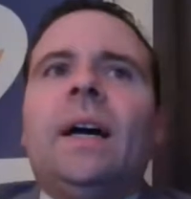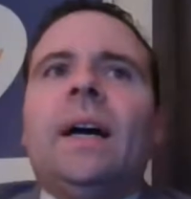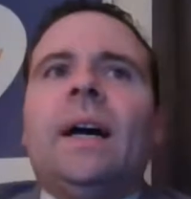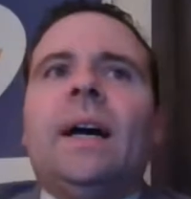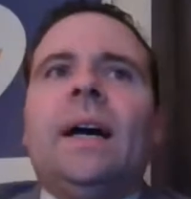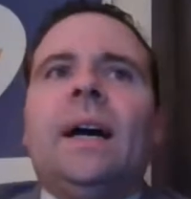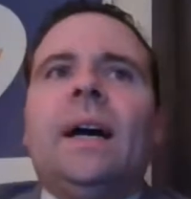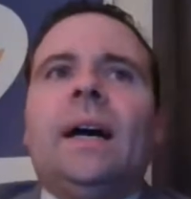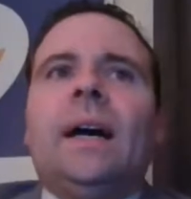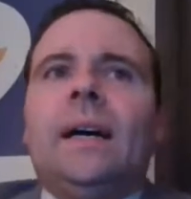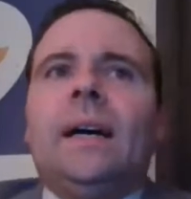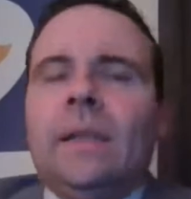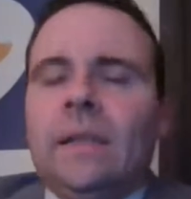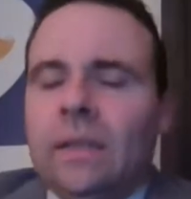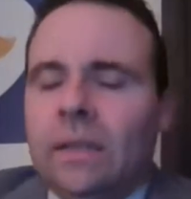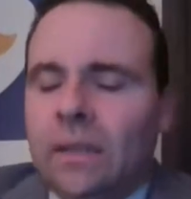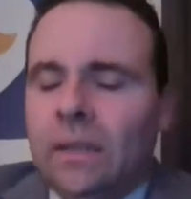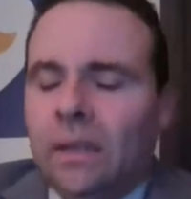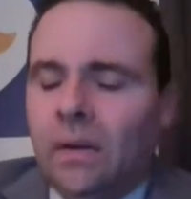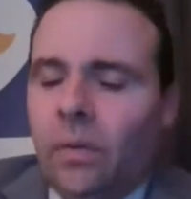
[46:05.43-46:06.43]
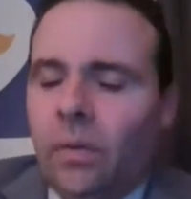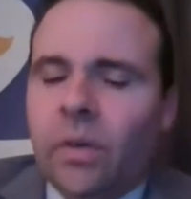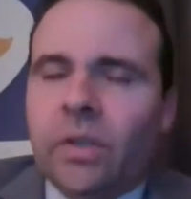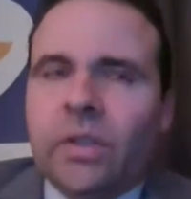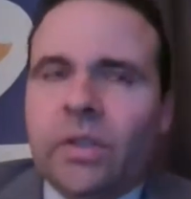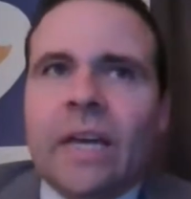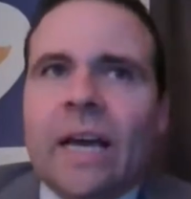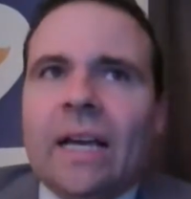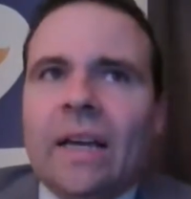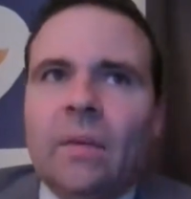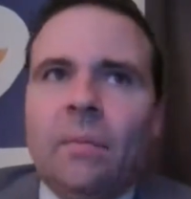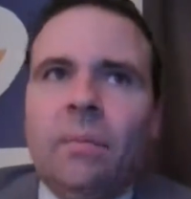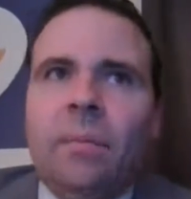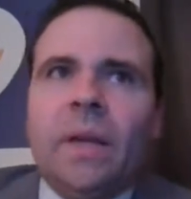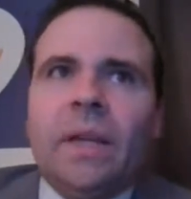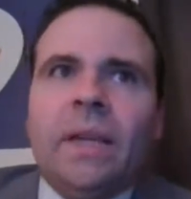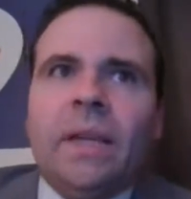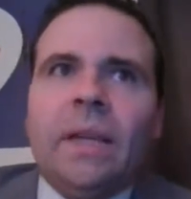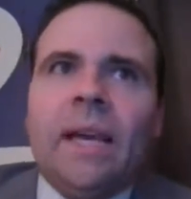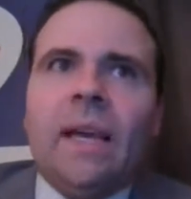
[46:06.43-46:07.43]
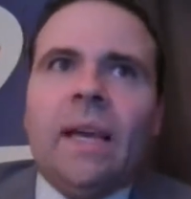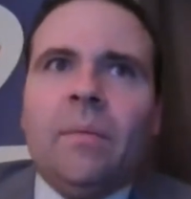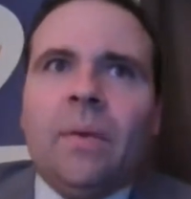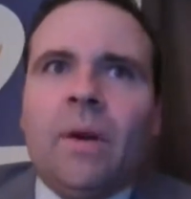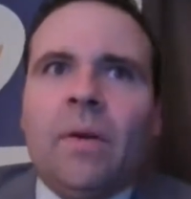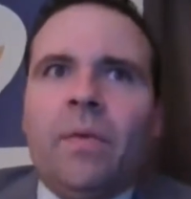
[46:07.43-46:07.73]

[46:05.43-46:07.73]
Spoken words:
We signed a big name